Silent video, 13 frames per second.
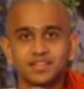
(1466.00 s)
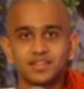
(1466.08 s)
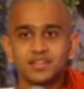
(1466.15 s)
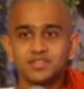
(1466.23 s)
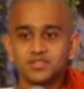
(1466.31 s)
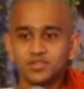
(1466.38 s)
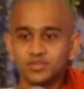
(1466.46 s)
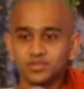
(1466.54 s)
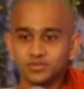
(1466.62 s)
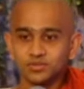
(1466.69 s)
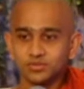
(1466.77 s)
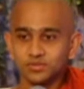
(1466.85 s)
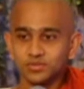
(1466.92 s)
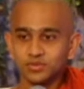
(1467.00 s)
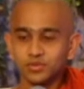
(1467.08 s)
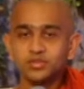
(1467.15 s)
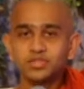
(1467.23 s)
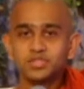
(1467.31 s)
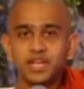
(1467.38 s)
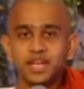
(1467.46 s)
So, to
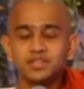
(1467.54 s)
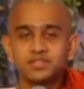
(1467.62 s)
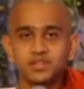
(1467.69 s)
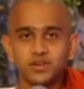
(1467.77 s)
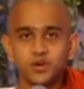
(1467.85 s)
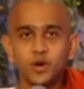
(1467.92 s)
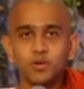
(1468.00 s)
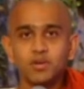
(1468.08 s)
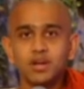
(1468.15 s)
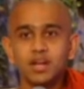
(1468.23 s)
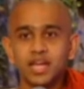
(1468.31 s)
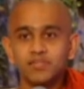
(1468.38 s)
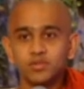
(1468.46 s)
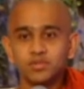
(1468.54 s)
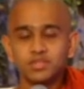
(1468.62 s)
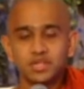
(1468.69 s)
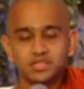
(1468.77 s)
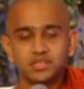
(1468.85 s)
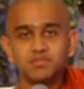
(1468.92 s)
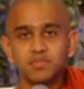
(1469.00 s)
change a normal life to
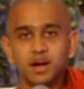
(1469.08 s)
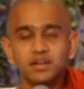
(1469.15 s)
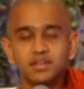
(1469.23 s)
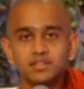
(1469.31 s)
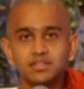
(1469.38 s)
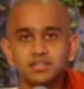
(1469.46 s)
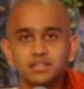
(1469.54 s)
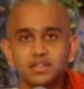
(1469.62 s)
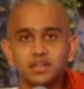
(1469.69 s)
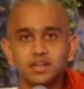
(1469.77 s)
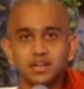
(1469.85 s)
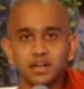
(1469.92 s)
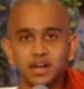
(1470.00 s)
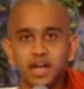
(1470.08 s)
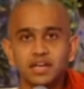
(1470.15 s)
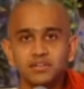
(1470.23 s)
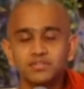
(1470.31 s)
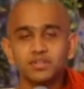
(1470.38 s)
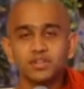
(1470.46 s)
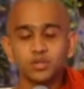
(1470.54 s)
such a monk
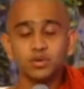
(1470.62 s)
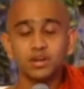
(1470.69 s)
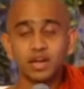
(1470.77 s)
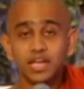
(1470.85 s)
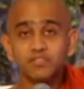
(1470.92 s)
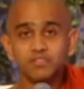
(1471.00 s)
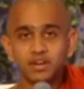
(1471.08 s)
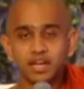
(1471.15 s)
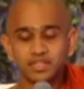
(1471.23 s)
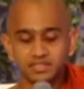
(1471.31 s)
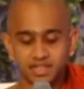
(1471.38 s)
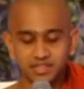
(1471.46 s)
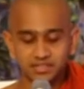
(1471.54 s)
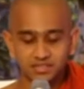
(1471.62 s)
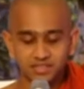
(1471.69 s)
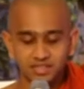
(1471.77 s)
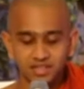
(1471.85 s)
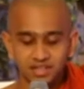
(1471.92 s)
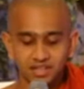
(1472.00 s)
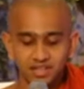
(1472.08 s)
life, to a life like that,
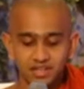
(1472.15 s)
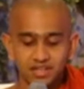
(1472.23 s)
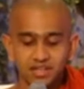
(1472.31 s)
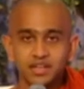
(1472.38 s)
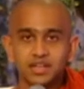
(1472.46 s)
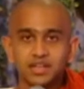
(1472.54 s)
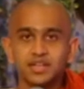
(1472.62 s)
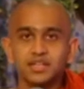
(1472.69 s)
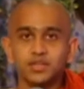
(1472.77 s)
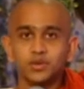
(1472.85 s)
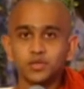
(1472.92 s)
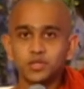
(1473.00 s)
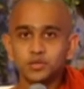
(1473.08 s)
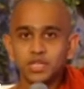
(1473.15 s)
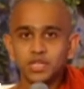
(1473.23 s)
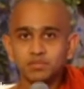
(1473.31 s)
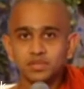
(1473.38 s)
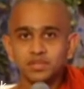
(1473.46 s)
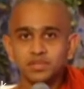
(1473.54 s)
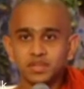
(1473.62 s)
those
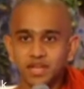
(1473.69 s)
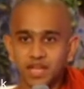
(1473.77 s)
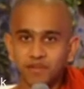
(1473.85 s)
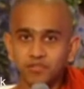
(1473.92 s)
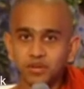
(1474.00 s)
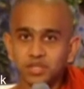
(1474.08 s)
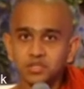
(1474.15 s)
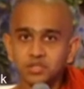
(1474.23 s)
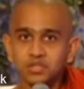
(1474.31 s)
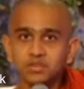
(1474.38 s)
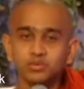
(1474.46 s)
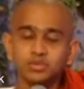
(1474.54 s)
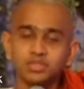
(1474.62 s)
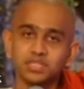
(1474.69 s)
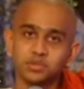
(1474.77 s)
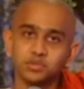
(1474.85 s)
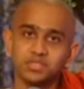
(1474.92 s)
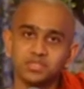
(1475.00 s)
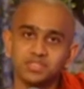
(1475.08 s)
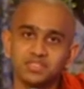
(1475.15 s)
people have to listen to the Buddha's
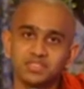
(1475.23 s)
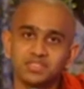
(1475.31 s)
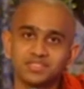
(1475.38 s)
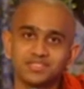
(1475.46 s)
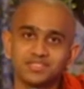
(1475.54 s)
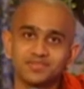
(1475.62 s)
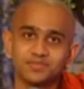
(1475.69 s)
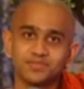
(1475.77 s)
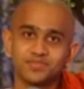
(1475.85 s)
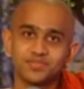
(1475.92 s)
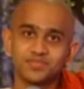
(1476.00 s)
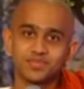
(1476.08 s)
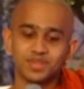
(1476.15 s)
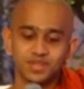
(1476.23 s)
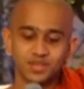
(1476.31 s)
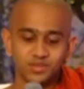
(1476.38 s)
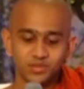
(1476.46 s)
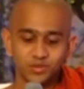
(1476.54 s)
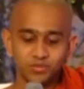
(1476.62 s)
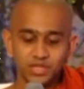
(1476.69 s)
words.
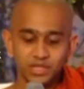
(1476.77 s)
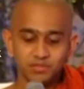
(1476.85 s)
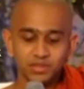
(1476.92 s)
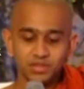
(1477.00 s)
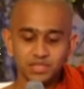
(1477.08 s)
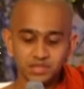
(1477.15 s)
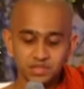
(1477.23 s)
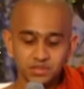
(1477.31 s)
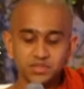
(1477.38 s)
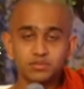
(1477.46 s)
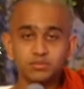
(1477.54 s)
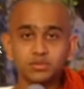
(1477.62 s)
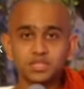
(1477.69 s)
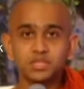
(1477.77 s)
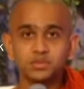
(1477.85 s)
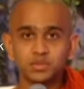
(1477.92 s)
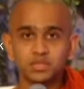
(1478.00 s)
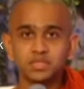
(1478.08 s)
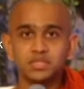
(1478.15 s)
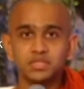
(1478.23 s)
So people listen to the Buddha's
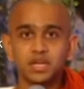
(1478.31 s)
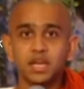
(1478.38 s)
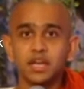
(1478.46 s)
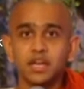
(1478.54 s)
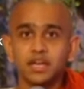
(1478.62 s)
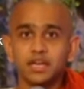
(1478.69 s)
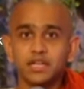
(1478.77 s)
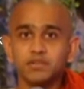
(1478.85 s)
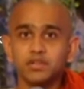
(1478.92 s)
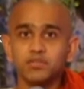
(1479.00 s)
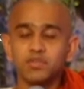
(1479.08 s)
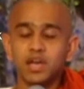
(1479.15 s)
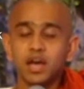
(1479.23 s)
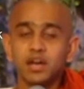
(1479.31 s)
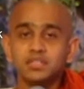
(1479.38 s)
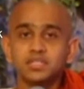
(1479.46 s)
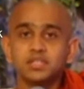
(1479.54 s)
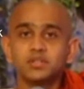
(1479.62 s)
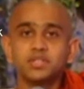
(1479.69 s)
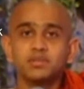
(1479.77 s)
words. Even we are
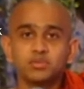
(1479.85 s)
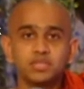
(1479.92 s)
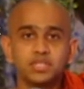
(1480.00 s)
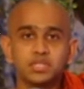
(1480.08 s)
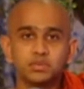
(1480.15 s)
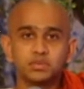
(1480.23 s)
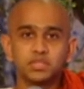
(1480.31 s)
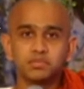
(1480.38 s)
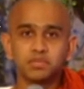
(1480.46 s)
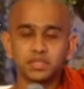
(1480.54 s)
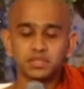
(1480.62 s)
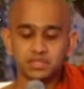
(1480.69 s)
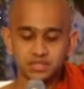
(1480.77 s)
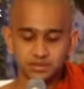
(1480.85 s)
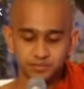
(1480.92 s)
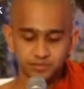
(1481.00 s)
listening to the Buddha's words because